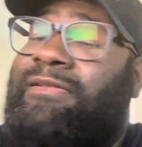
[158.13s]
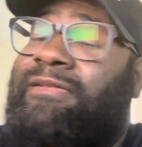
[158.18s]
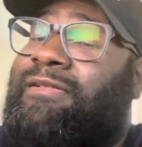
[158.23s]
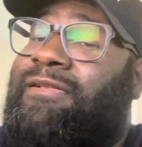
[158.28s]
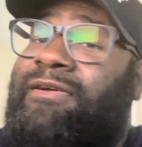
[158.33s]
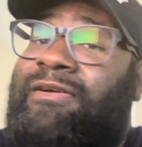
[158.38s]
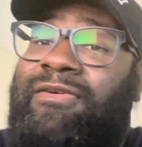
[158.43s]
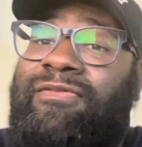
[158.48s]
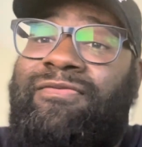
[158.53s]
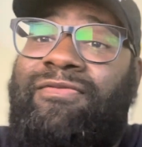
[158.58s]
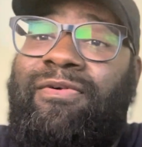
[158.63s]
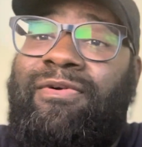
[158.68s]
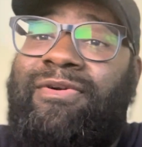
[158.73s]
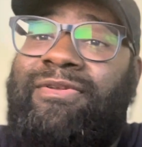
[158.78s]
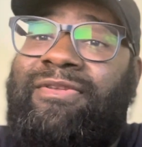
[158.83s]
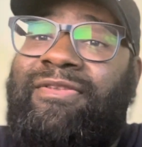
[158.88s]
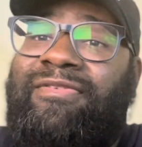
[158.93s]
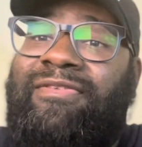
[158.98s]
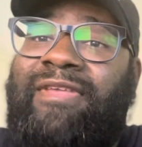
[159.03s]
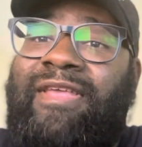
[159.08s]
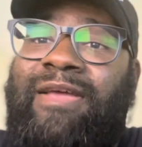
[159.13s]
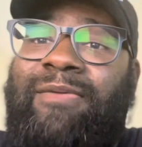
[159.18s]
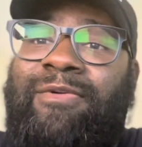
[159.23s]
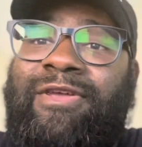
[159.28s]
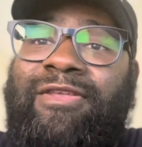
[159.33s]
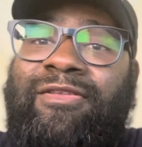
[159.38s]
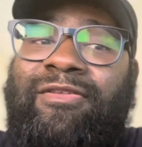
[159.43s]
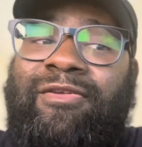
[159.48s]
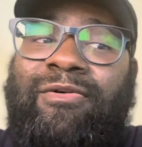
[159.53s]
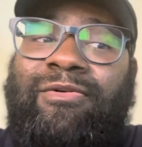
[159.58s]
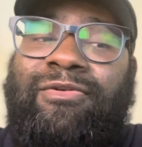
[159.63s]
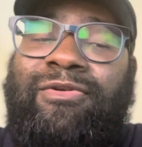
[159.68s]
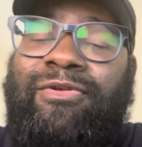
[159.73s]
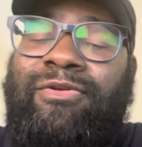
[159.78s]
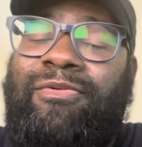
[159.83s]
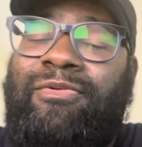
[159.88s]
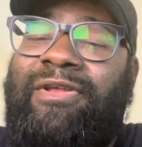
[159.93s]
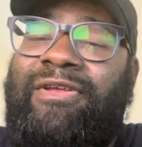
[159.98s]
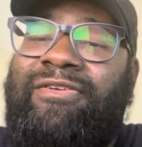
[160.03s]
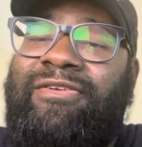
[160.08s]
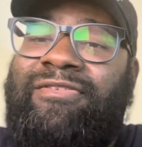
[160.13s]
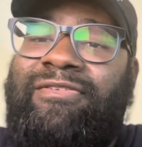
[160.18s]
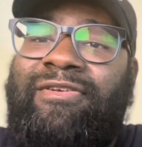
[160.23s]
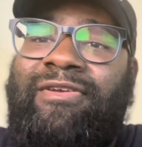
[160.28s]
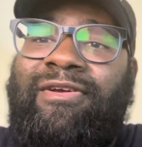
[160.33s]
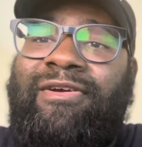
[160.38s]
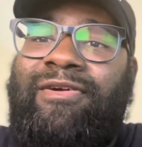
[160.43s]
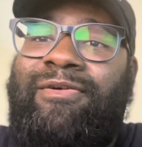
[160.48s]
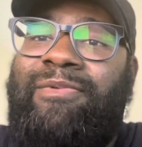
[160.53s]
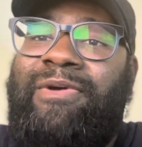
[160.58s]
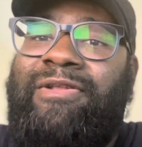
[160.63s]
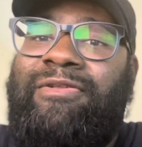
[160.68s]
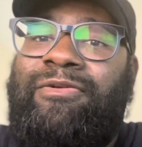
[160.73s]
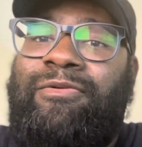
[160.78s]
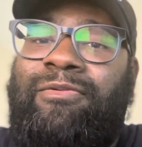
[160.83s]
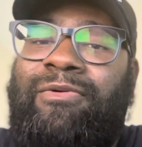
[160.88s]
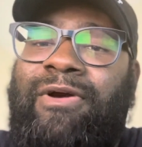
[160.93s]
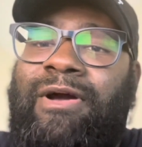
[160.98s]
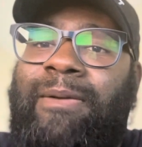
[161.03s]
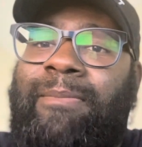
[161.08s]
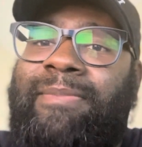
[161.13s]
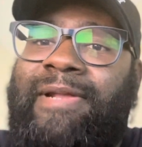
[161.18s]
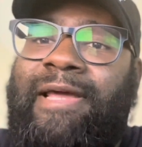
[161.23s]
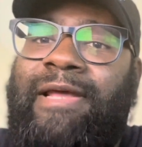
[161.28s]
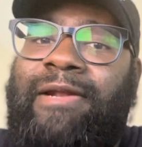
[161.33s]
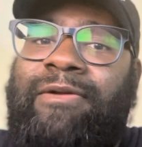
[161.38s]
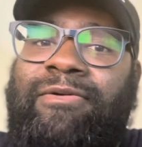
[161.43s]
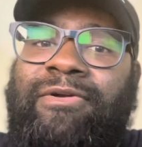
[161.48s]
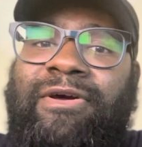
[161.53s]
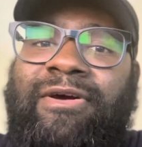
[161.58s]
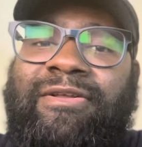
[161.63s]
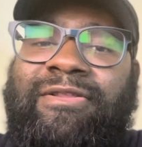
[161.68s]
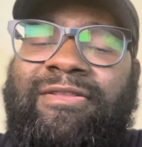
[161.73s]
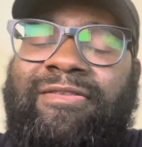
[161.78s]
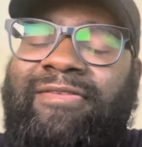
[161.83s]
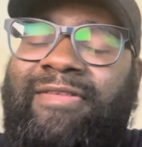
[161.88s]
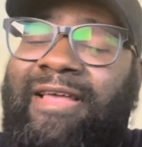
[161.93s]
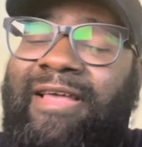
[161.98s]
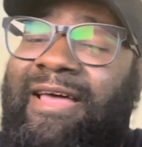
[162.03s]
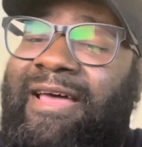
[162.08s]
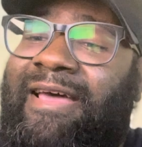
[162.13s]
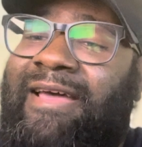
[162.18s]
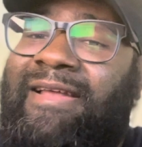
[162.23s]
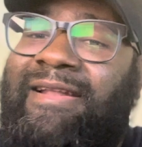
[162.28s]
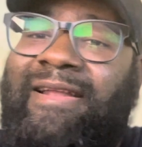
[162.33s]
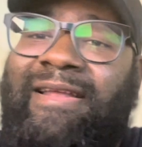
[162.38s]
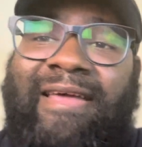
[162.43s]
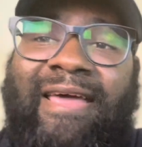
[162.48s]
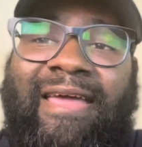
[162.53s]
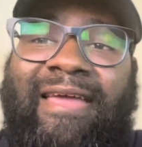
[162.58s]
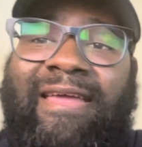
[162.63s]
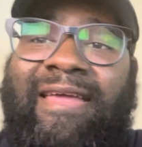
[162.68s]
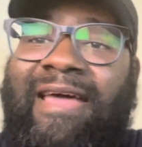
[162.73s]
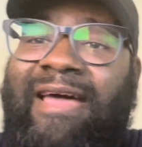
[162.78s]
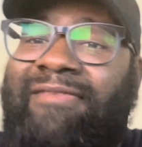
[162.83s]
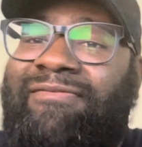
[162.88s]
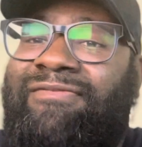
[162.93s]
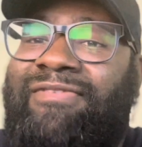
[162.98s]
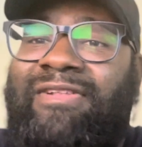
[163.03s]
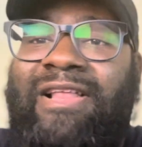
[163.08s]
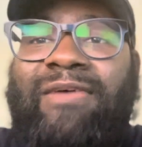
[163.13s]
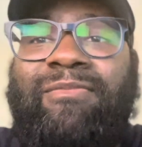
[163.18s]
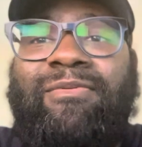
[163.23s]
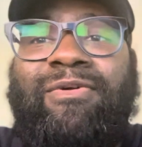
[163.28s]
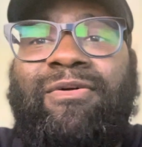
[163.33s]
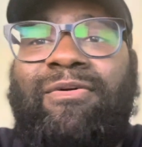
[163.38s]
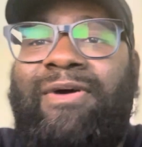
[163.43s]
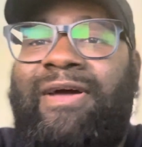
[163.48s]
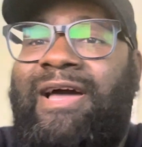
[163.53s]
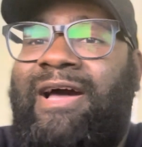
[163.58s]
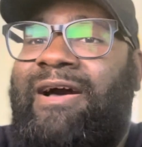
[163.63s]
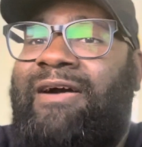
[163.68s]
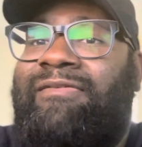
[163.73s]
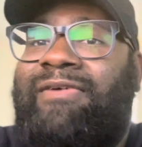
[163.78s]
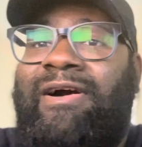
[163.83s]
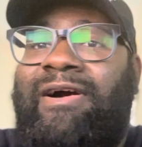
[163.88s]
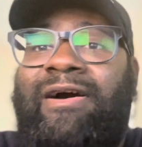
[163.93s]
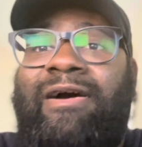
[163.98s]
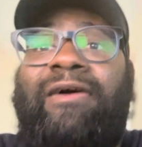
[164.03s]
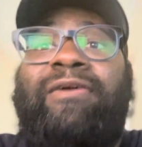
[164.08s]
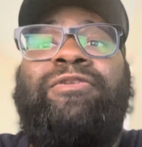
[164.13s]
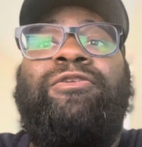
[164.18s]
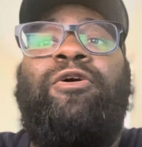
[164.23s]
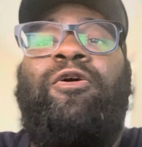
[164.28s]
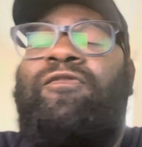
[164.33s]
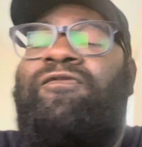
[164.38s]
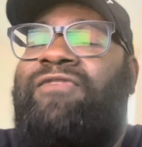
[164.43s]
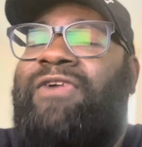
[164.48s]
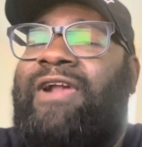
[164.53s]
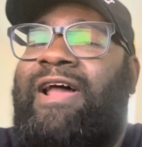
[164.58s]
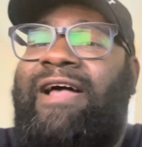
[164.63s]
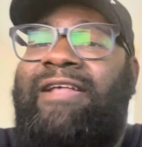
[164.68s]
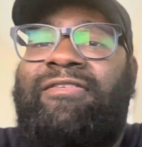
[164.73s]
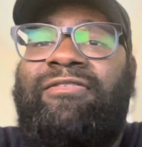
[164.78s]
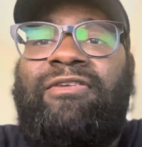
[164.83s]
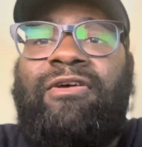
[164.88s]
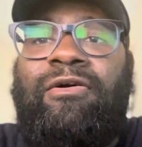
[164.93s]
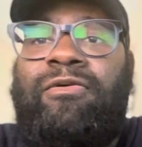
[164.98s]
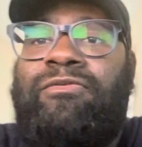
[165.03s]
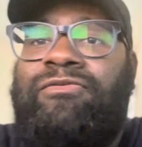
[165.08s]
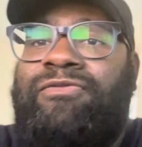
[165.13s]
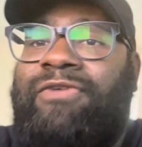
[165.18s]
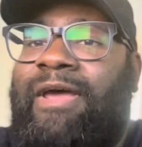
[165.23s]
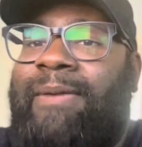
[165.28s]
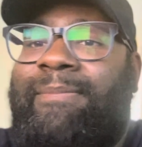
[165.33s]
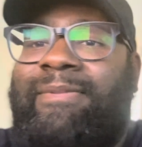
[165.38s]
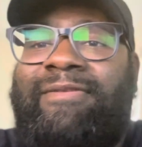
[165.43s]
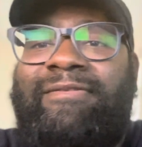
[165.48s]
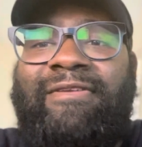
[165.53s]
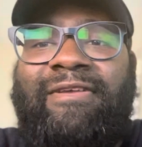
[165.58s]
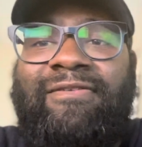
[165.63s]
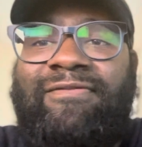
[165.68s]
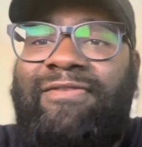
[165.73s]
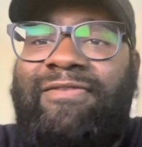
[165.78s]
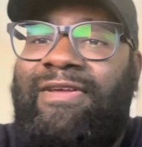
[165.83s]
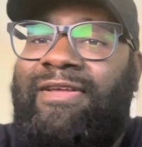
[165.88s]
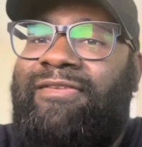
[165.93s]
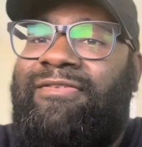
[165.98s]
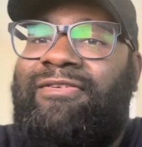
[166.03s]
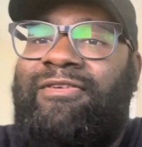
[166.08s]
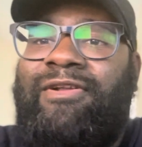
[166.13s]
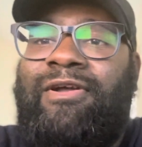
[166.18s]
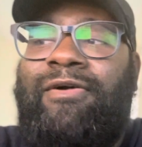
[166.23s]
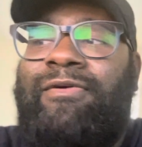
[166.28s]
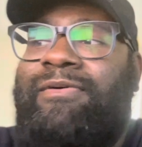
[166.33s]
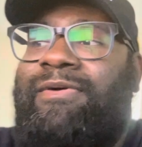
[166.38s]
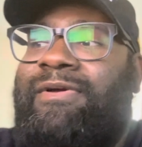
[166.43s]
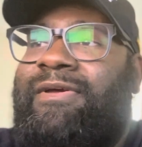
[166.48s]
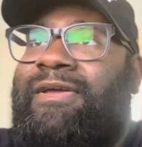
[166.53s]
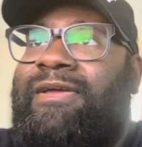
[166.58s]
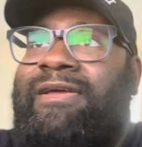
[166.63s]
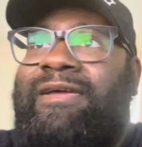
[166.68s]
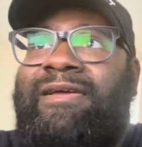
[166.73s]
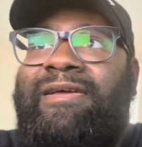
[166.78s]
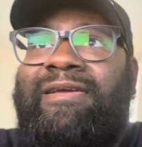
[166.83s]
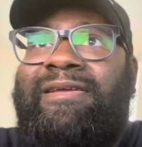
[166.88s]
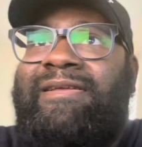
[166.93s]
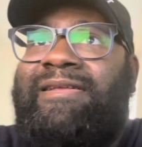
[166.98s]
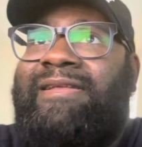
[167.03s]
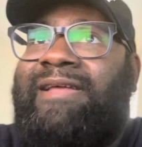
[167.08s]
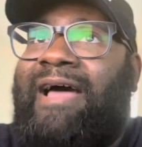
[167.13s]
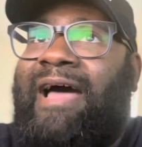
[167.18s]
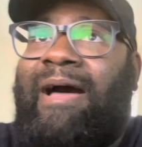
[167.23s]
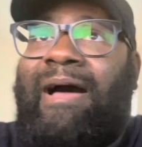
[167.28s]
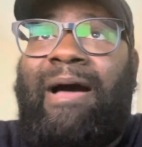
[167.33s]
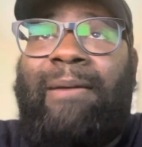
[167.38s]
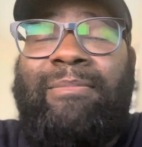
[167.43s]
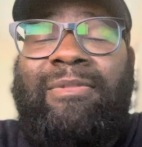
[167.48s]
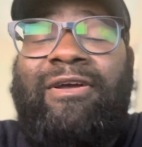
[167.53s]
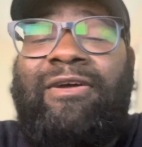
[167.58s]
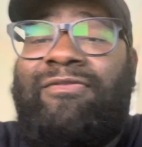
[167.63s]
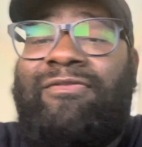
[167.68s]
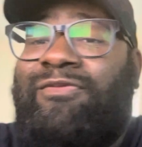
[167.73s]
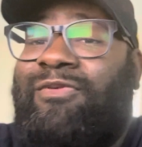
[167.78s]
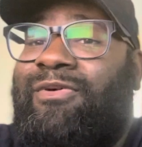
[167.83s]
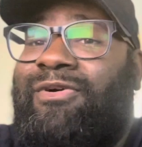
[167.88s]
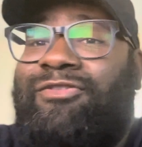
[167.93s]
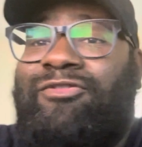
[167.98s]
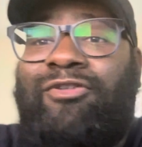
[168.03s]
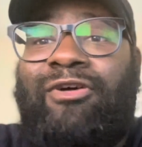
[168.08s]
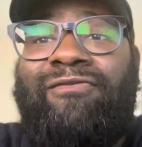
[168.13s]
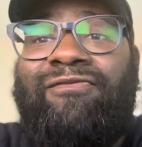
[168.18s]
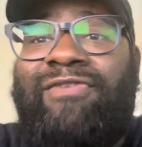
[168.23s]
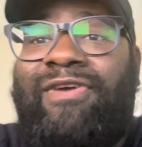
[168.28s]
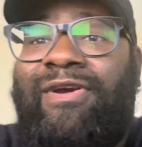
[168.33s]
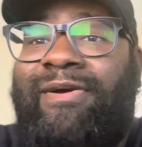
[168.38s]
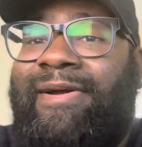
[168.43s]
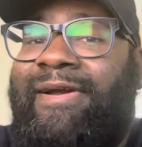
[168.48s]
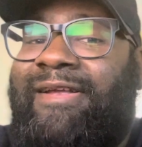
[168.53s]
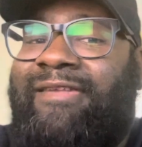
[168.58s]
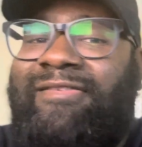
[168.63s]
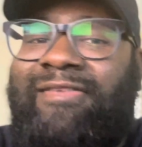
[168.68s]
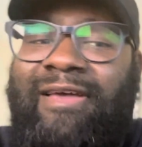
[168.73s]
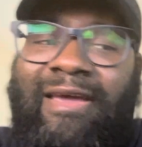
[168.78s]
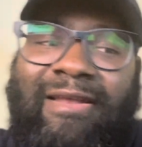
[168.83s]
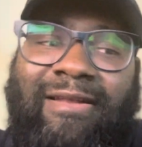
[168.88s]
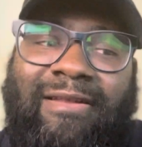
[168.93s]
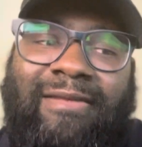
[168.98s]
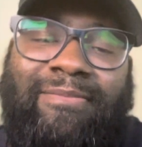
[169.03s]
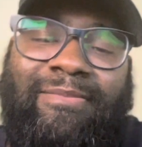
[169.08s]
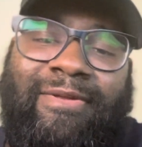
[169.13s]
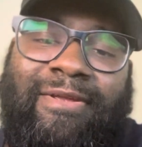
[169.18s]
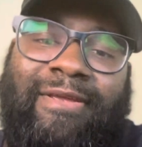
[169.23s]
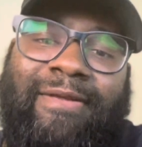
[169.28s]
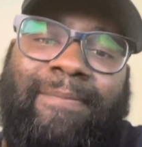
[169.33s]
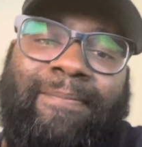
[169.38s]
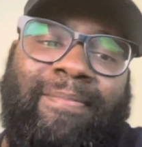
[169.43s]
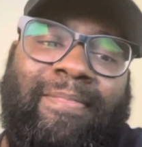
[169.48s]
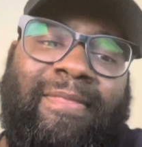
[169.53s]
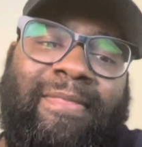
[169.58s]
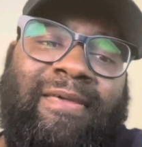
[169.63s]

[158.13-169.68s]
Looking forward to seeing what he's going to do this year with Daron Bland on the other side. Hey, I feel like we're going to have a no-fly zone type of defense, I'm looking forward to it. I'm very excited, man.